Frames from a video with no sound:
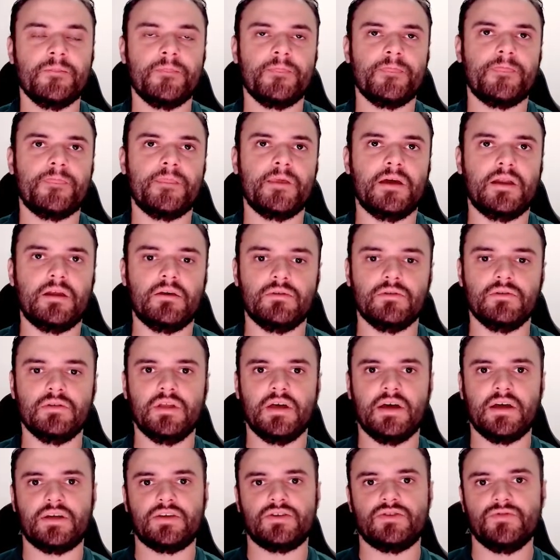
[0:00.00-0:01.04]
Then I would
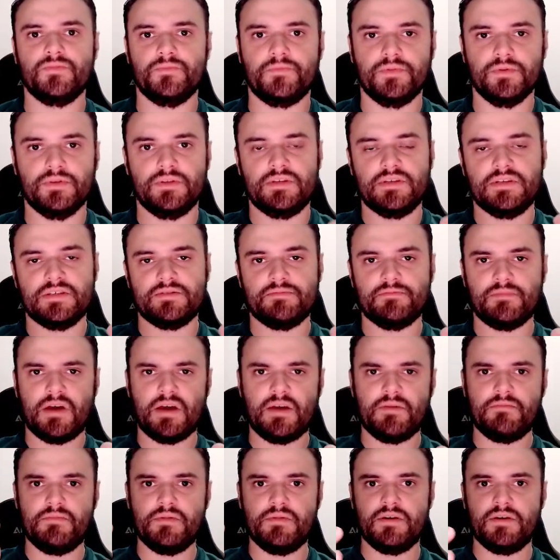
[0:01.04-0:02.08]
like to put this
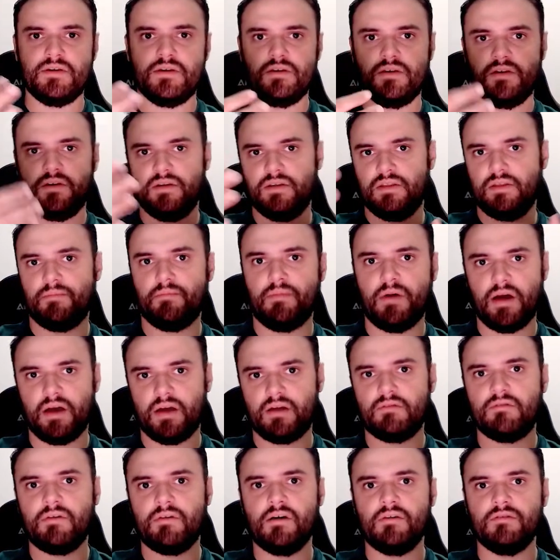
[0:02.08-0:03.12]
maybe in the
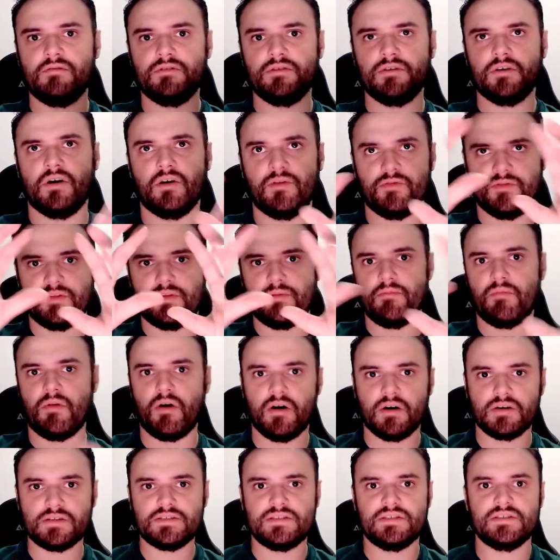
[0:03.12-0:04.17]
background of the
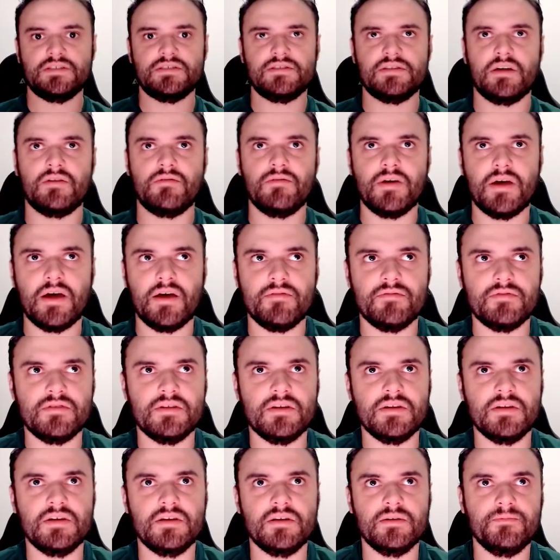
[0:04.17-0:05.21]
boxes that we have
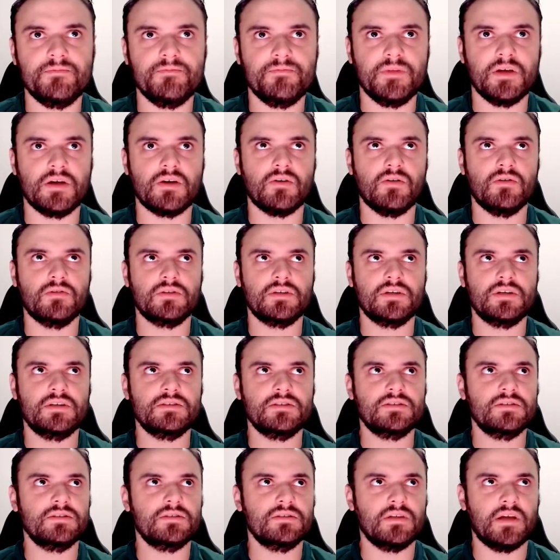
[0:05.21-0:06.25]
the
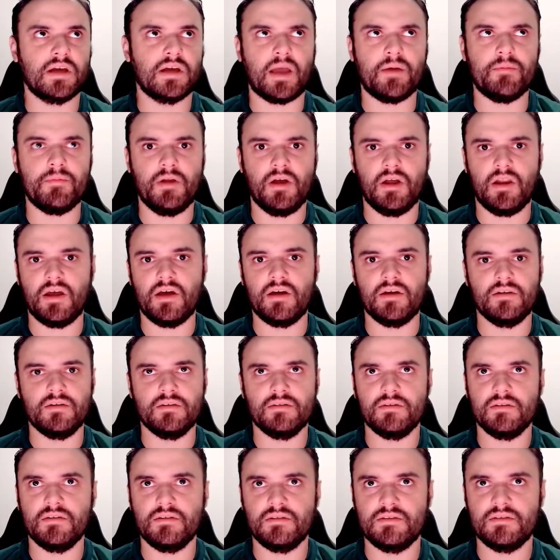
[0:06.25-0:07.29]
content. Like I'm not a
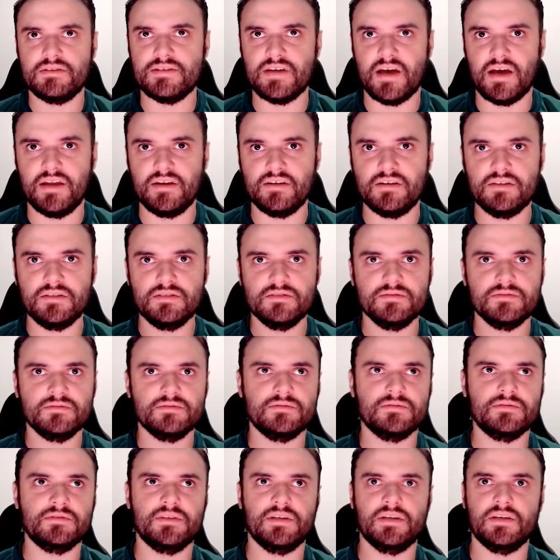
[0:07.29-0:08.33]
designer,
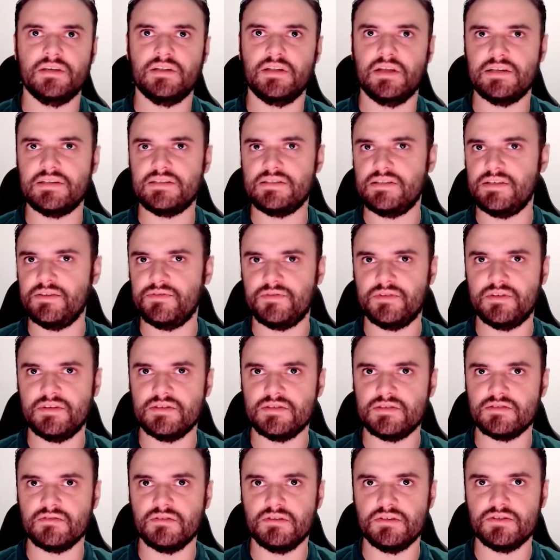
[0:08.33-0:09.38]
then let's see if this
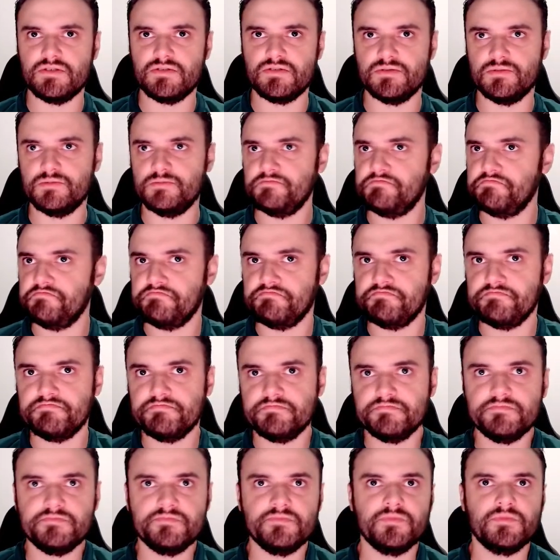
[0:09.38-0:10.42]
is going to
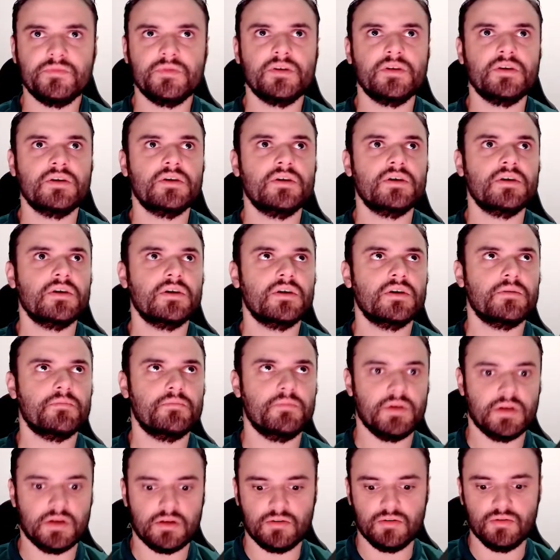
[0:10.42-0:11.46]

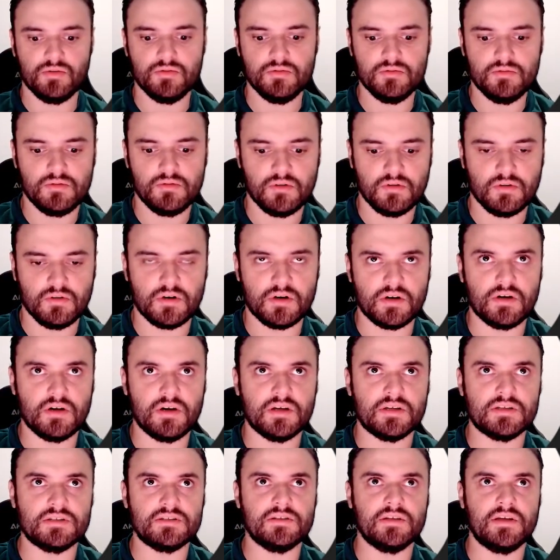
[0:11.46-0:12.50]
be cool or
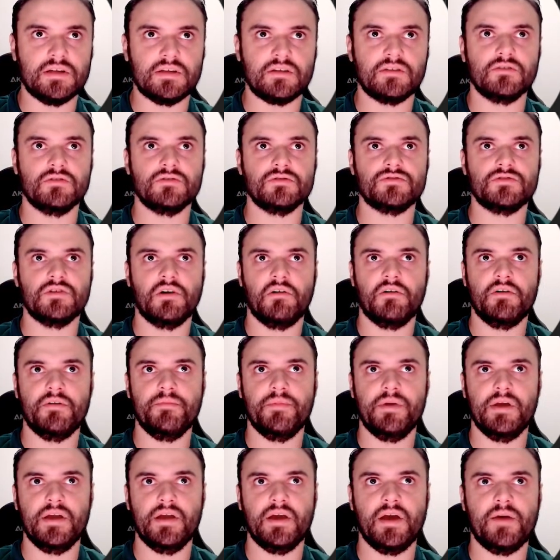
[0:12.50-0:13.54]
not. Let's go to our
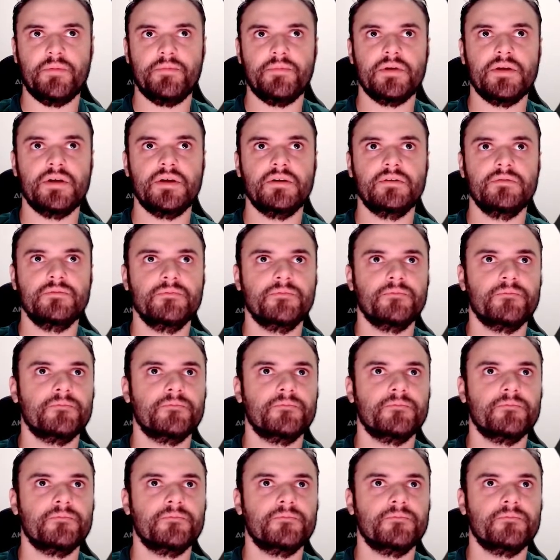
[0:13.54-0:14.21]
main app here.